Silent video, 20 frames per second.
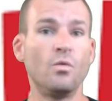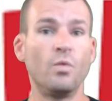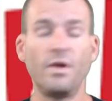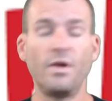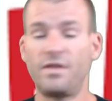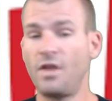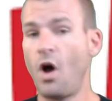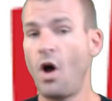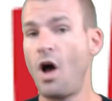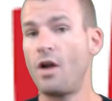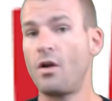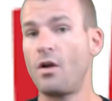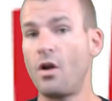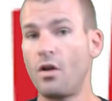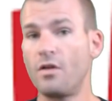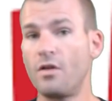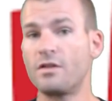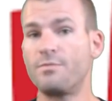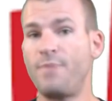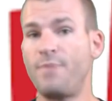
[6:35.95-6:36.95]
Without
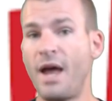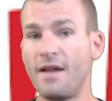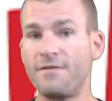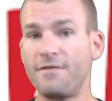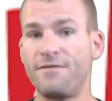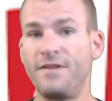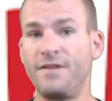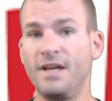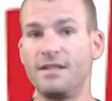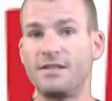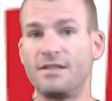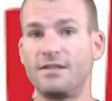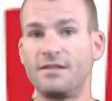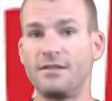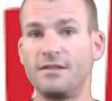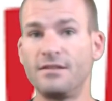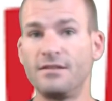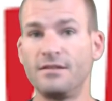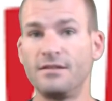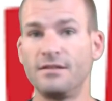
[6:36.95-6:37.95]
all those
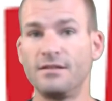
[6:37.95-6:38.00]
benefits,